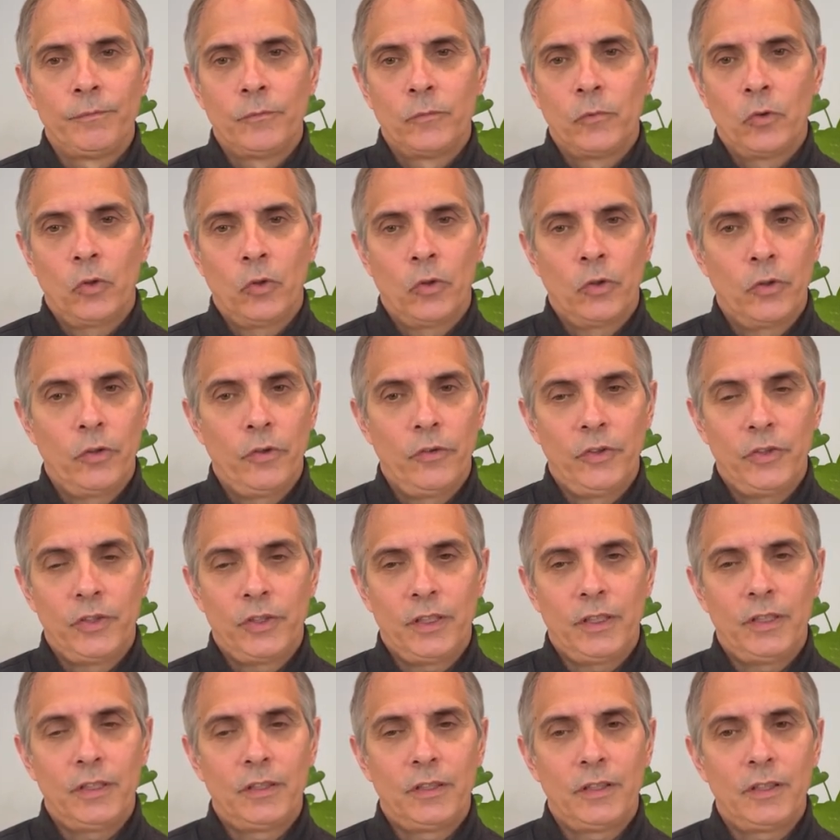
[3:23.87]
or the
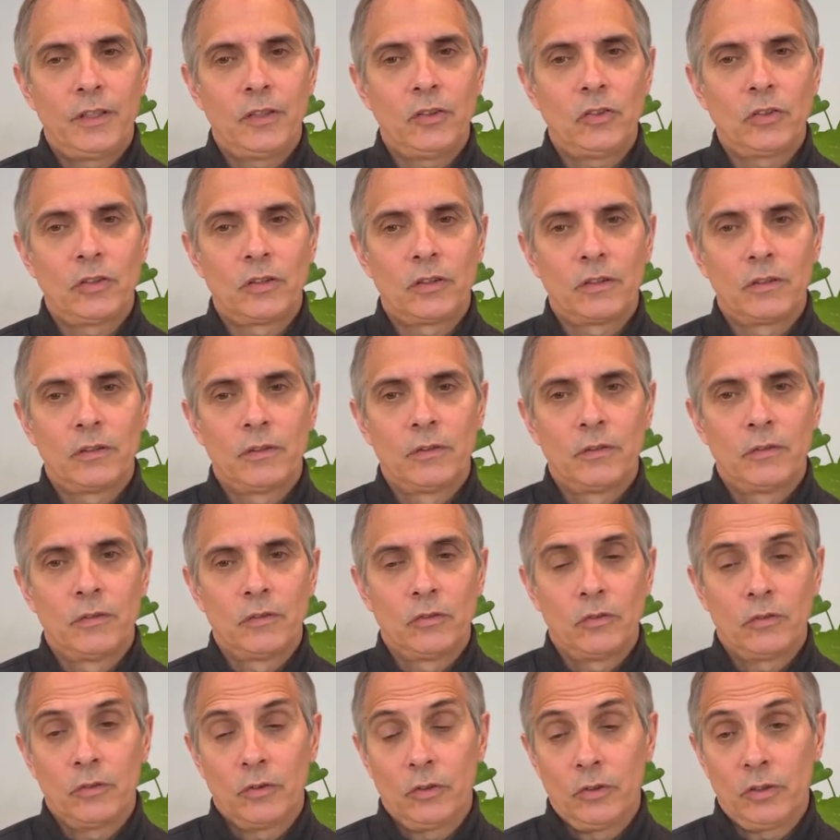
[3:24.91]
tinnitus
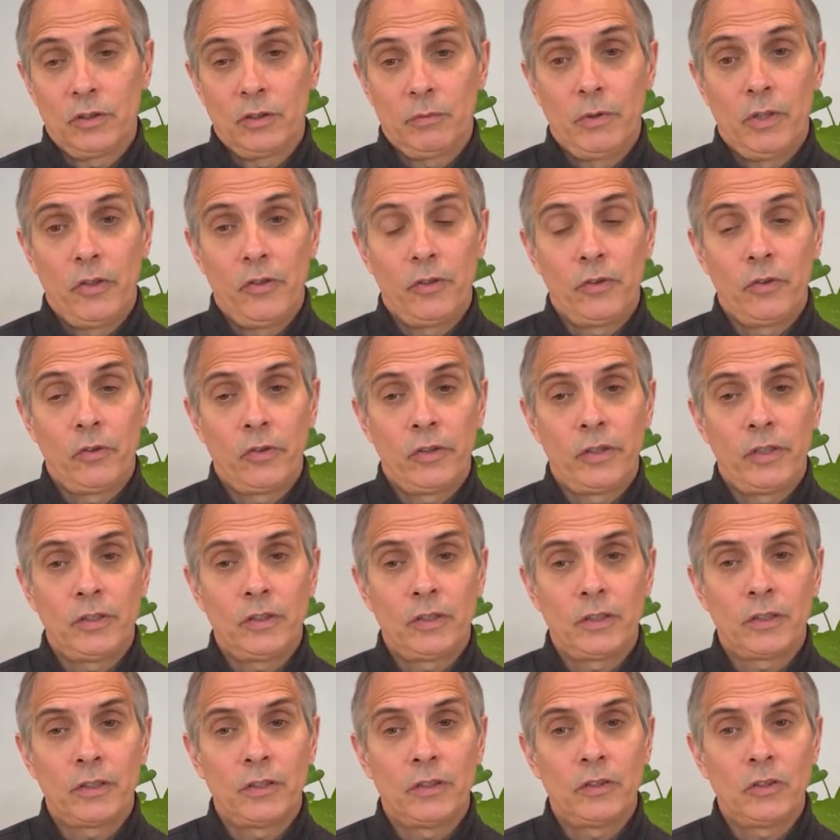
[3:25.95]
or some other noise
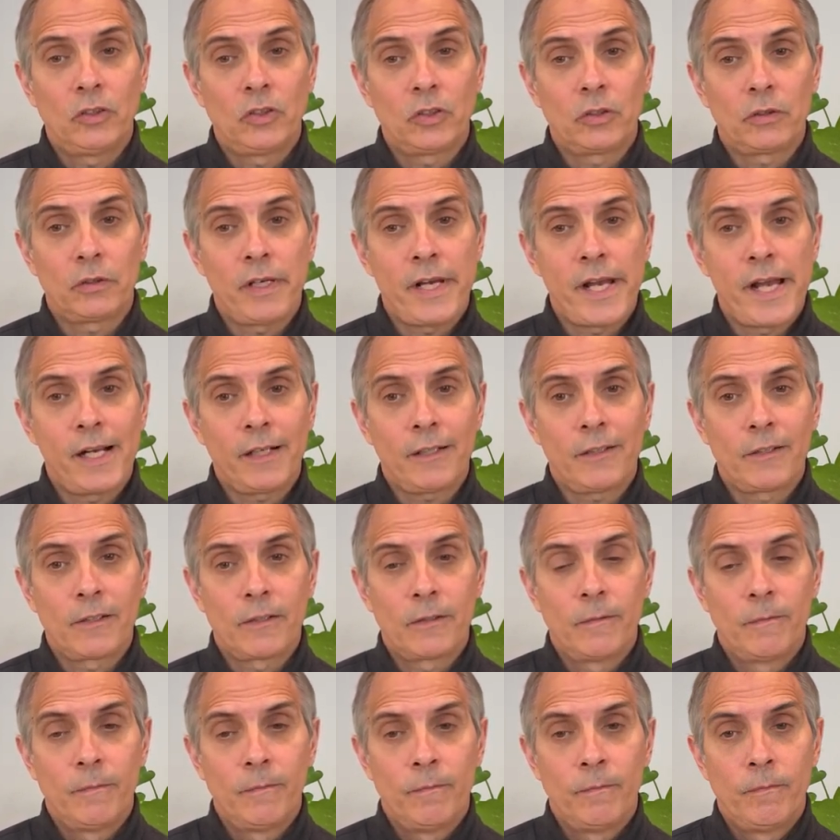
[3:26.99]
could distract.
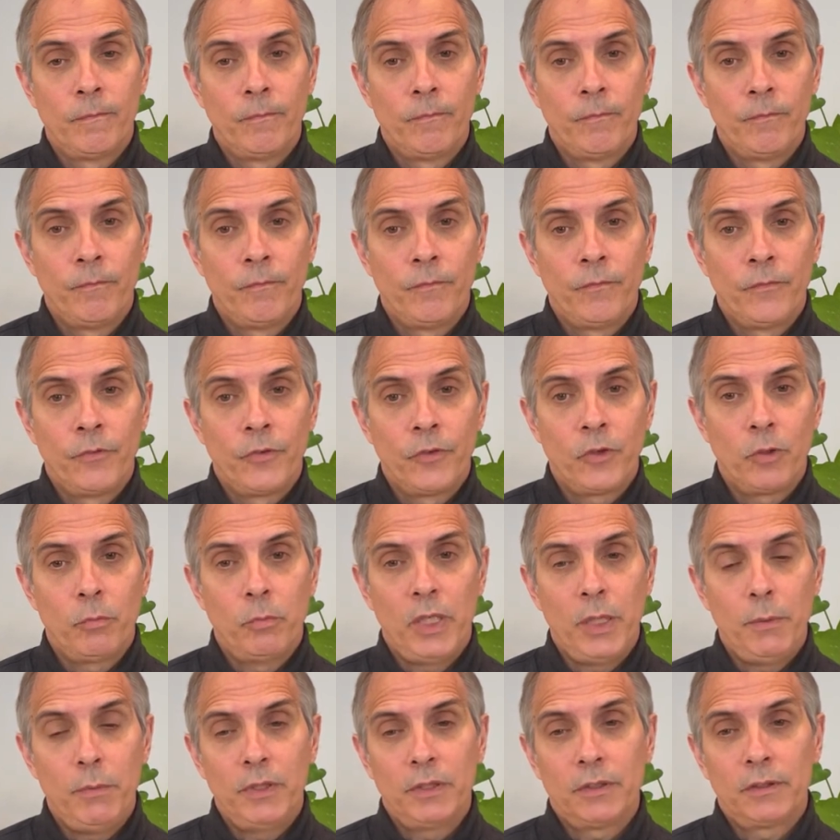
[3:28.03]
There
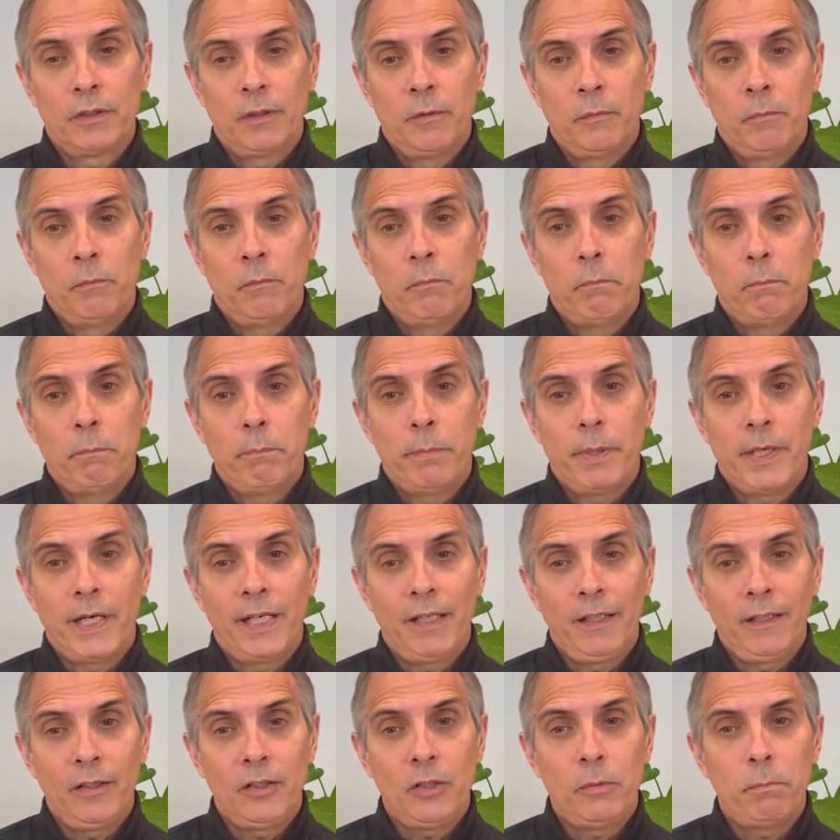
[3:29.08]
may be some
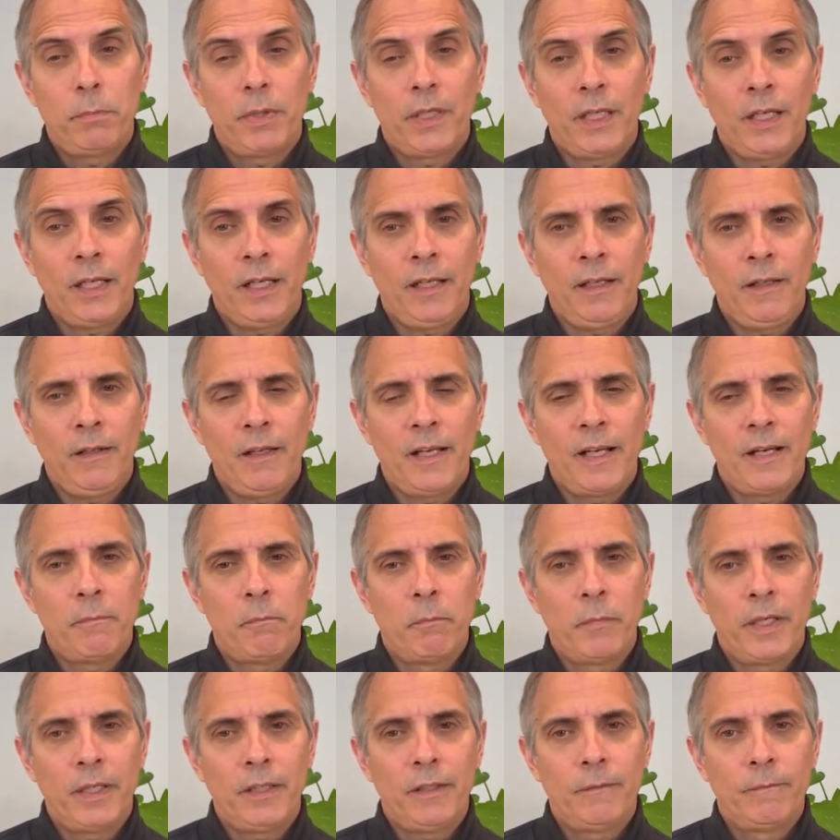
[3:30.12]
bodily pain that
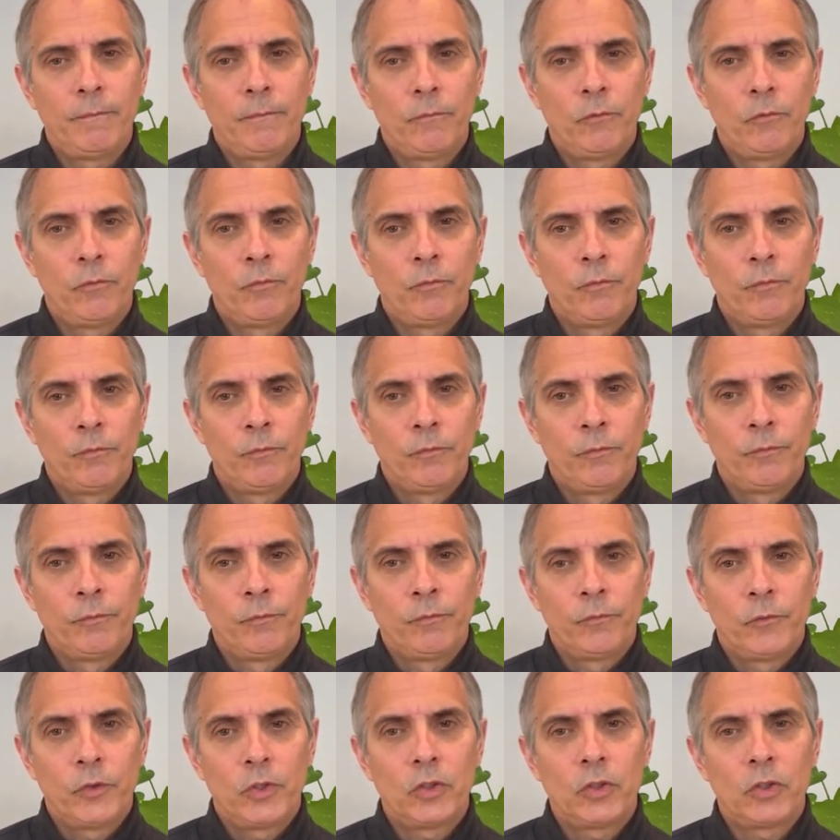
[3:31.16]
might
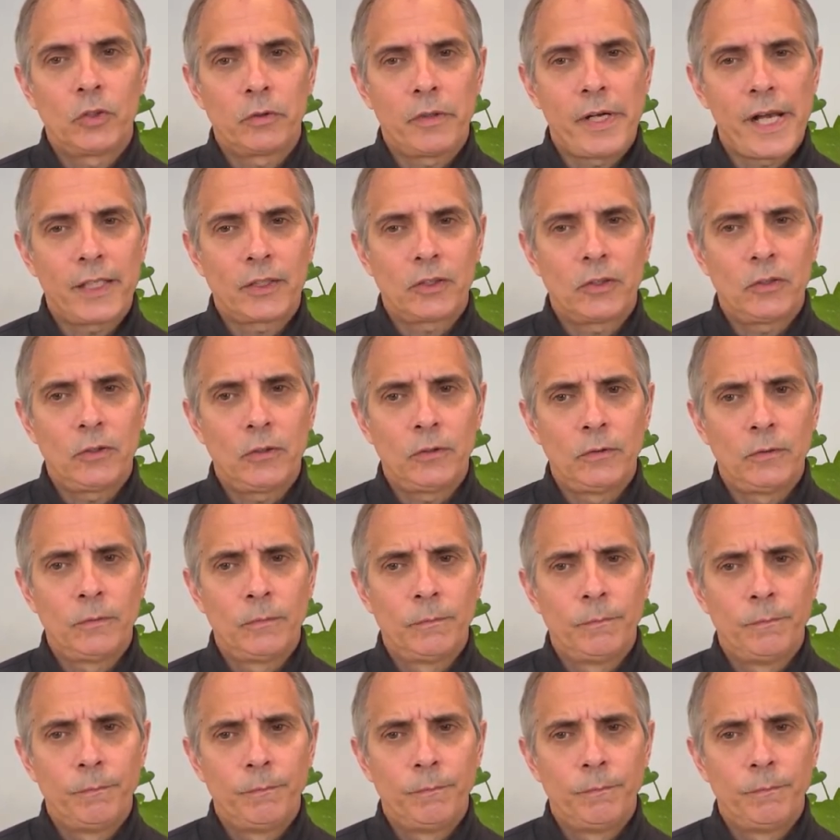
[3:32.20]
distract you.